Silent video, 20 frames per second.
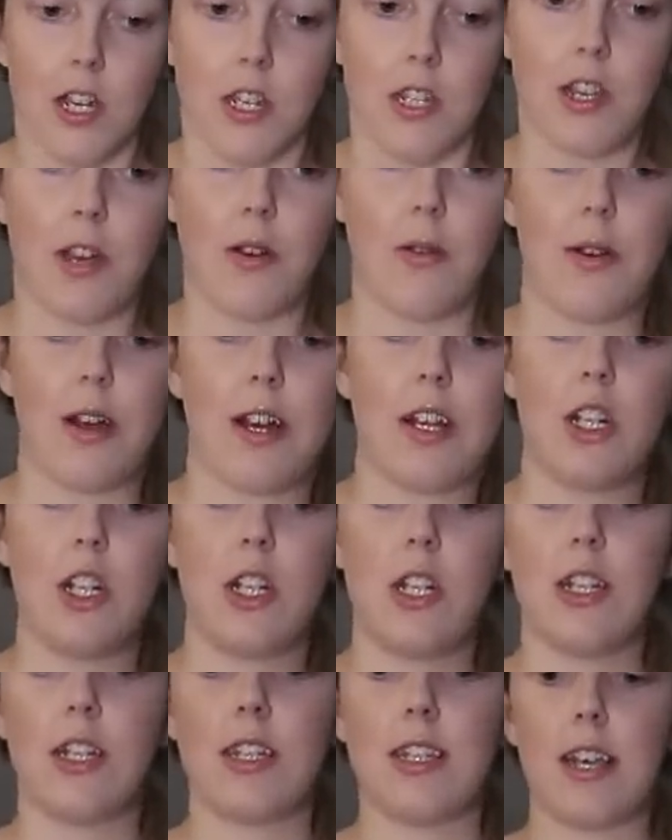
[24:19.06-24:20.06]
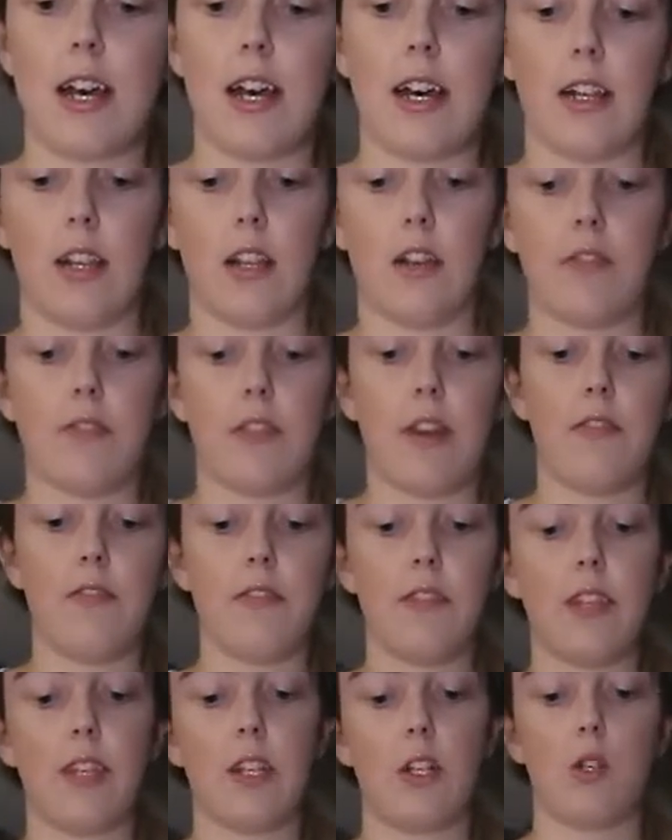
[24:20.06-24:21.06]
So as you can tell, I've
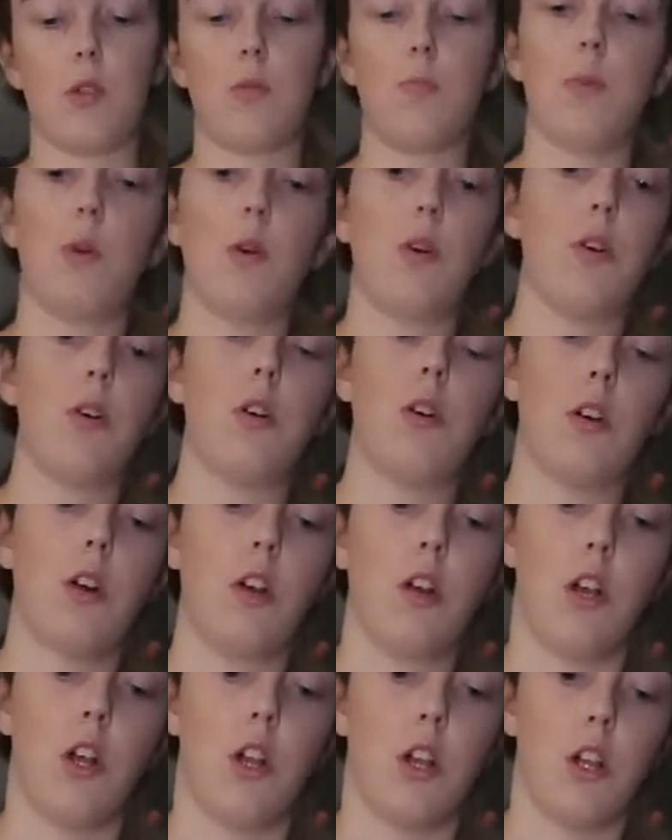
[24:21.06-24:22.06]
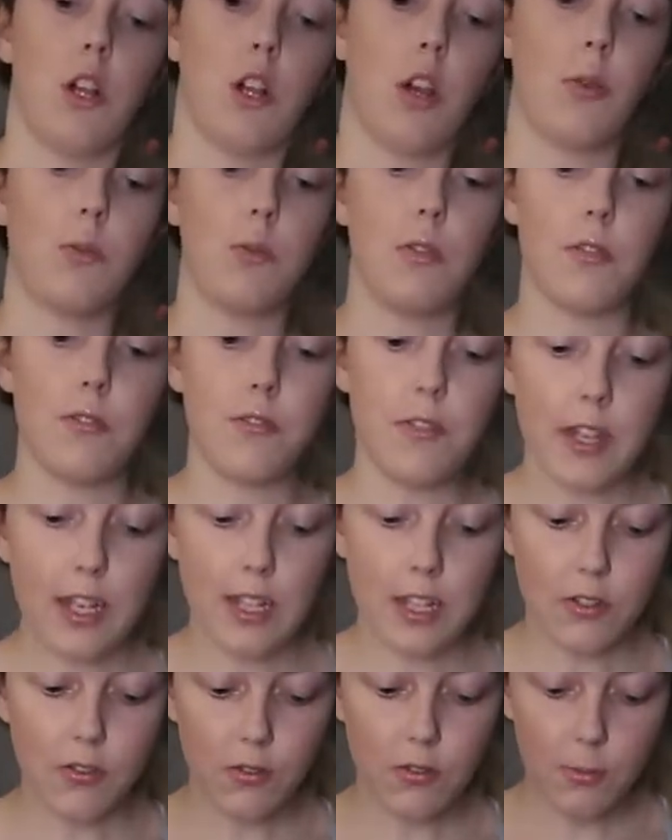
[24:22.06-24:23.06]
definitely just put loads of
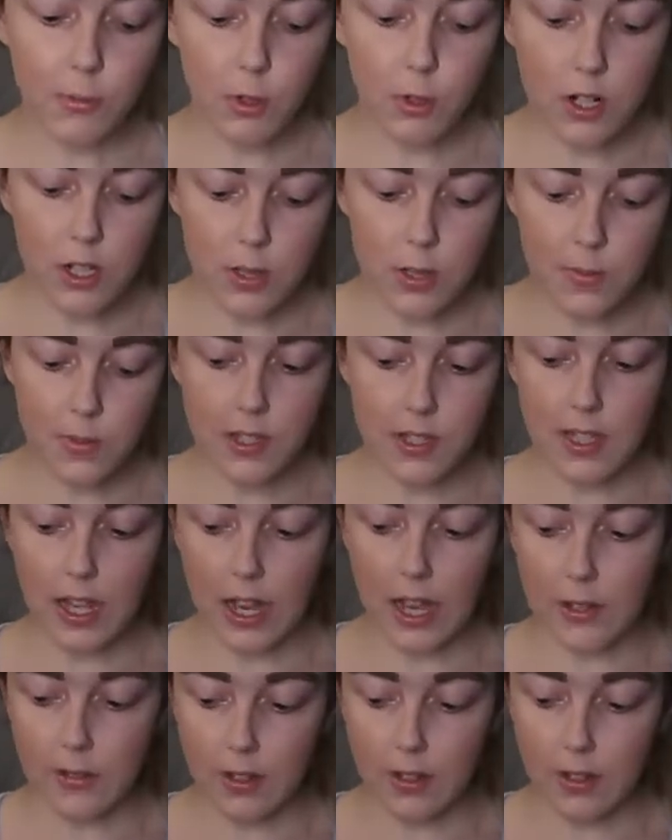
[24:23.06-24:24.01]
things from Christmas time.